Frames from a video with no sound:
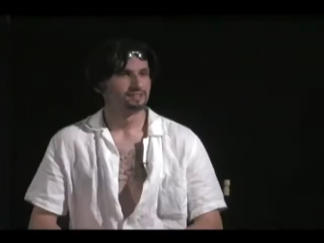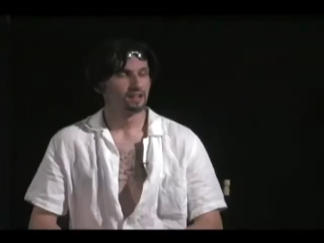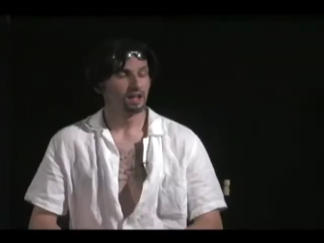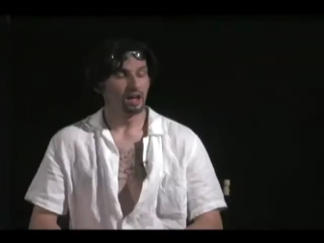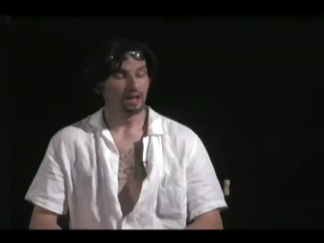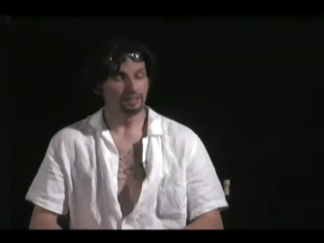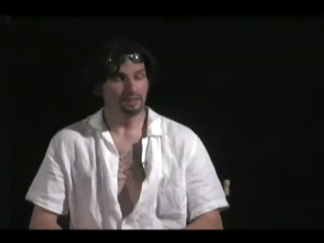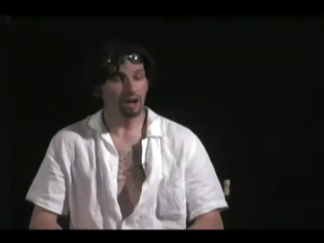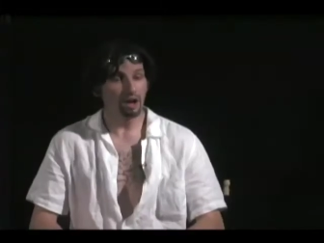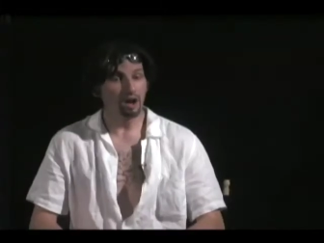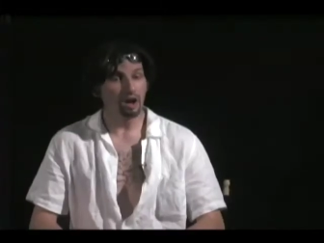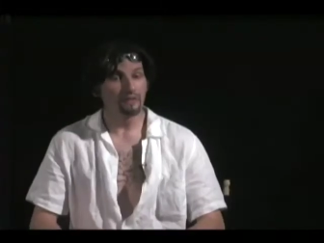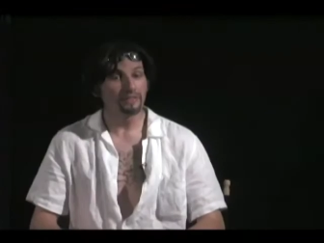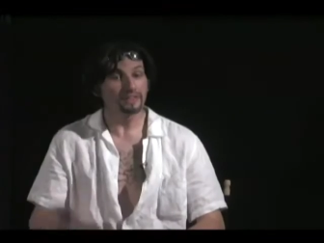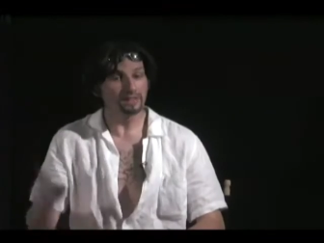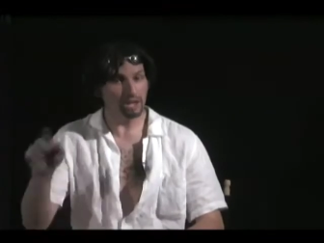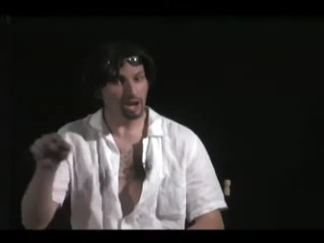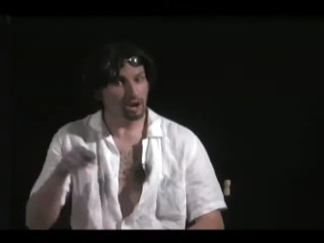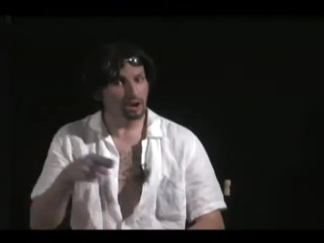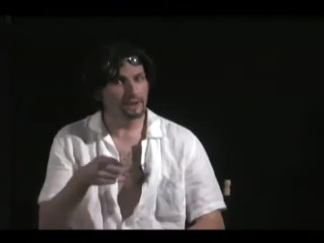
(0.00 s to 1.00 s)
Uh, no, the
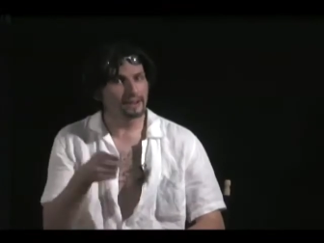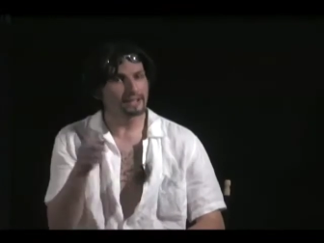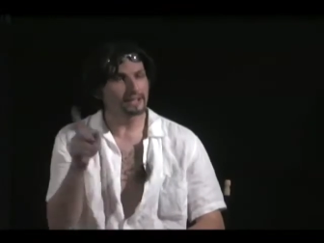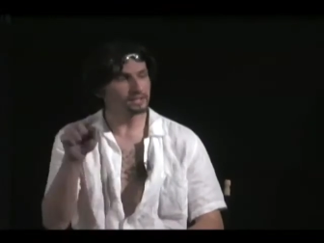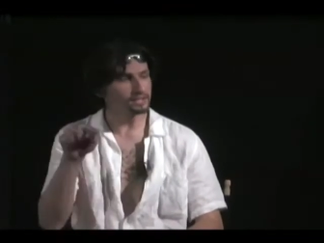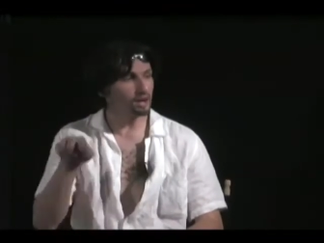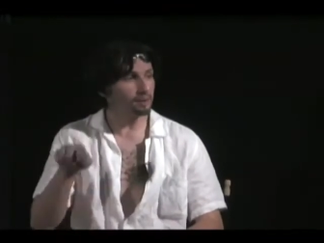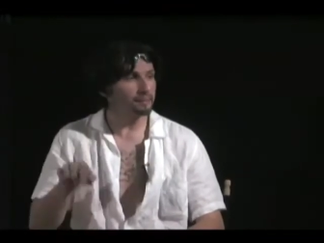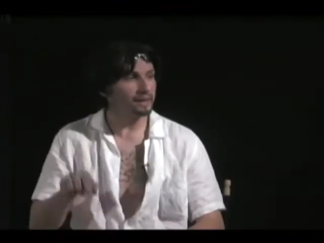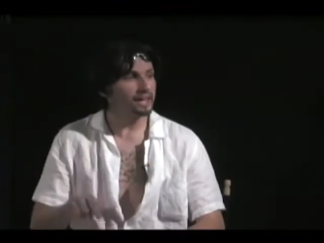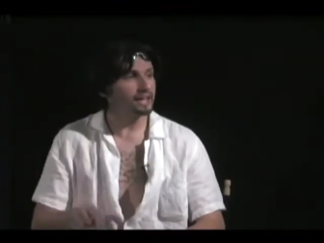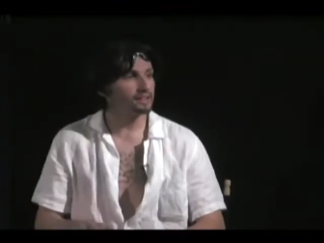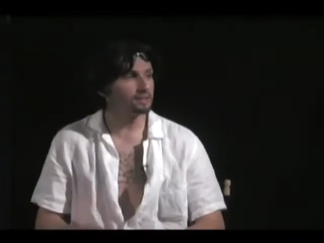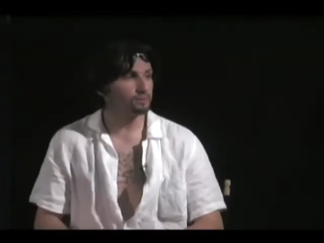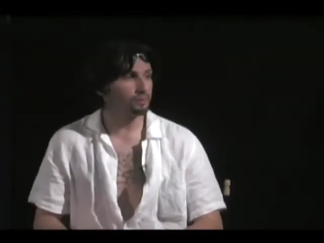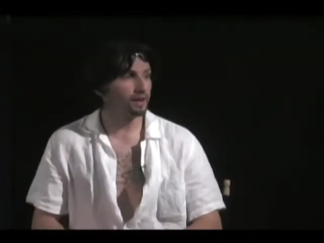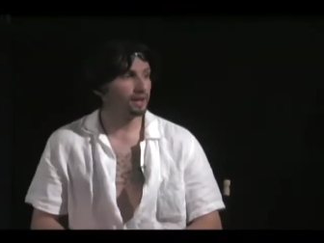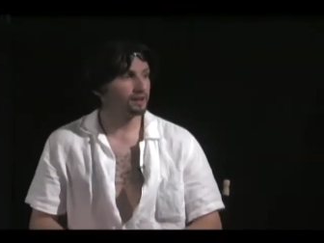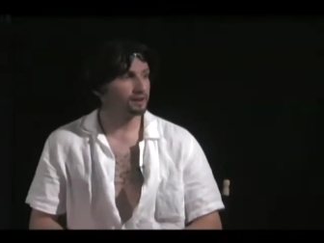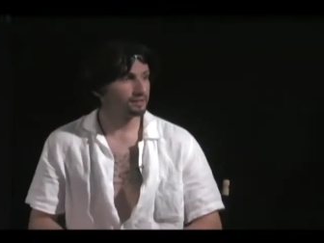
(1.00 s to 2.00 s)
Curly can come
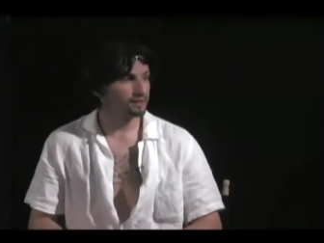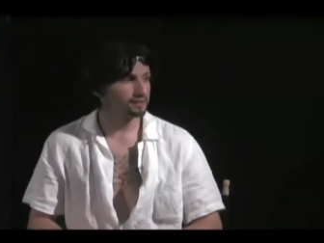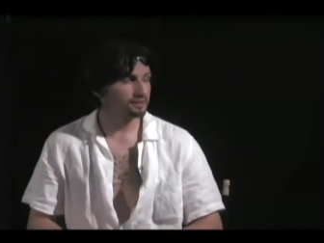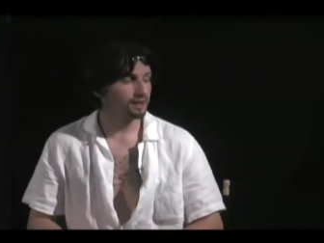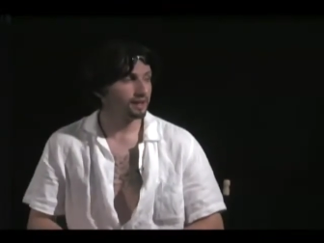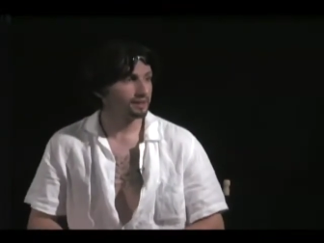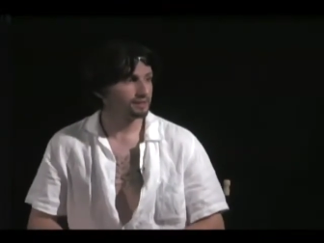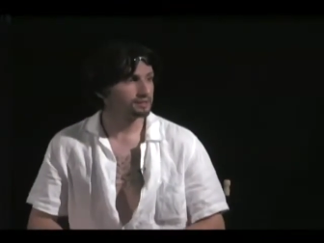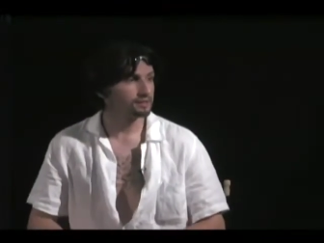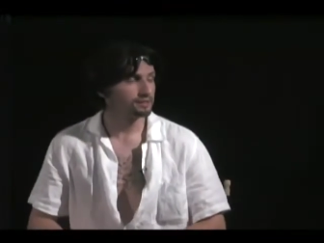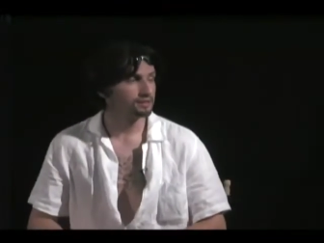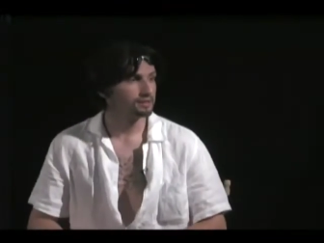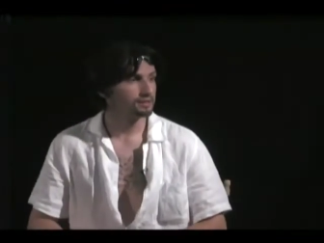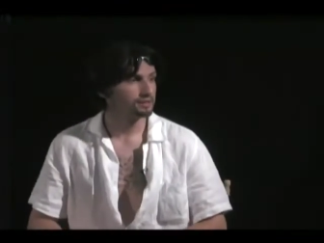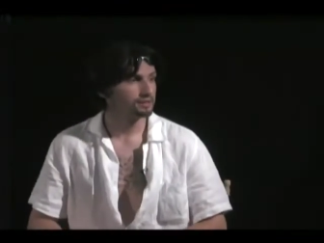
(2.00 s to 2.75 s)
anywhere in the title.